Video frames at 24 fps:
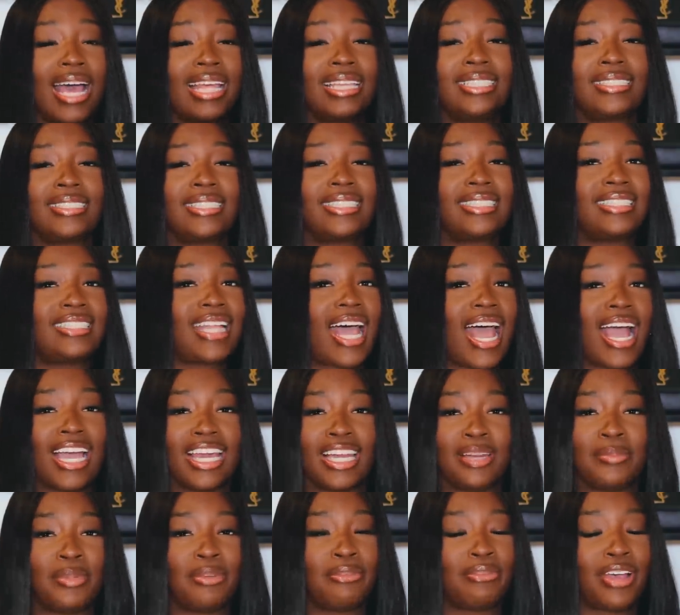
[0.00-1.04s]
This is not
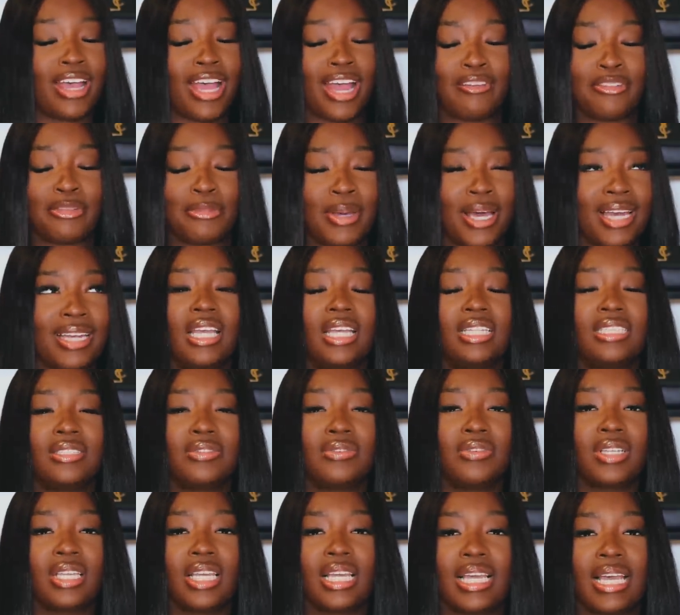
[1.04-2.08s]
gonna be for everybody. It's a
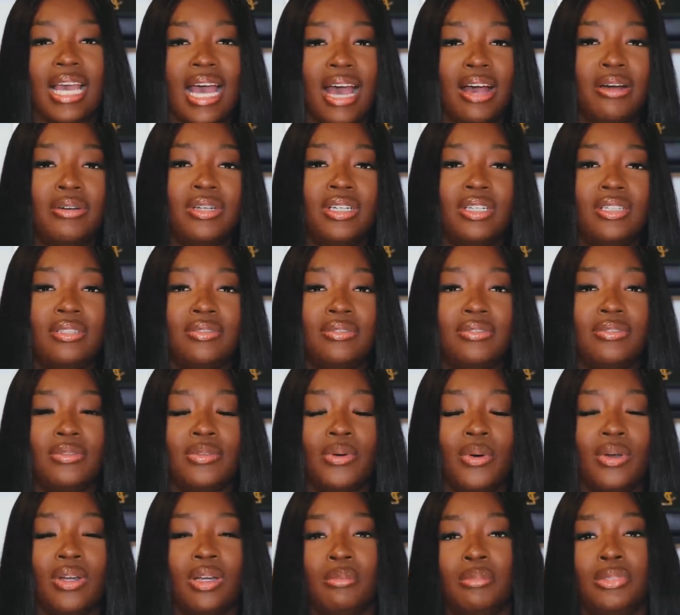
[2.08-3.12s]
freaking cow hoof
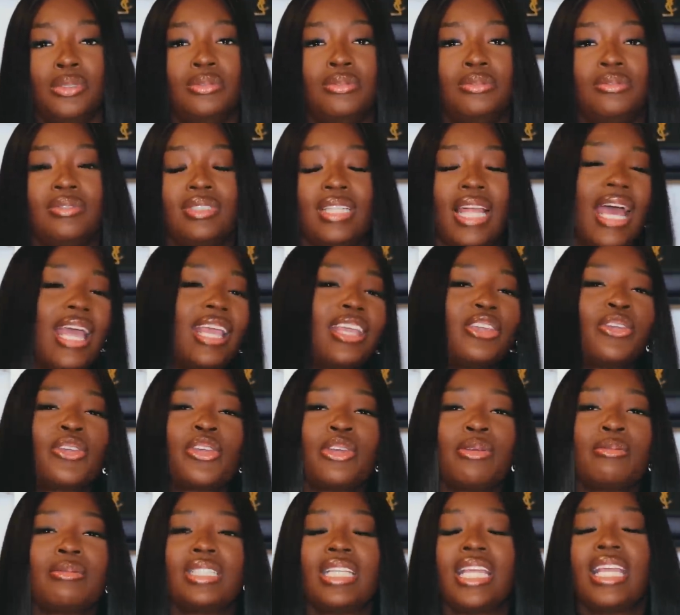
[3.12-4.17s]
on a boot. Like, you
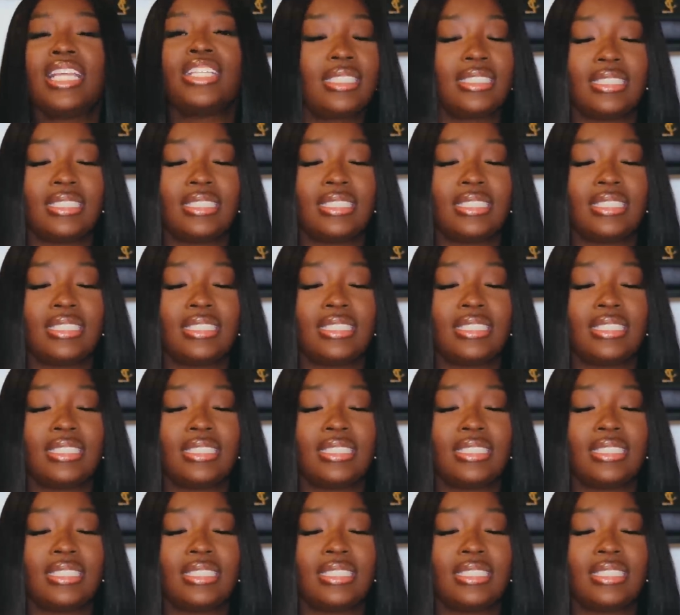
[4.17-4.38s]
get what I'm saying?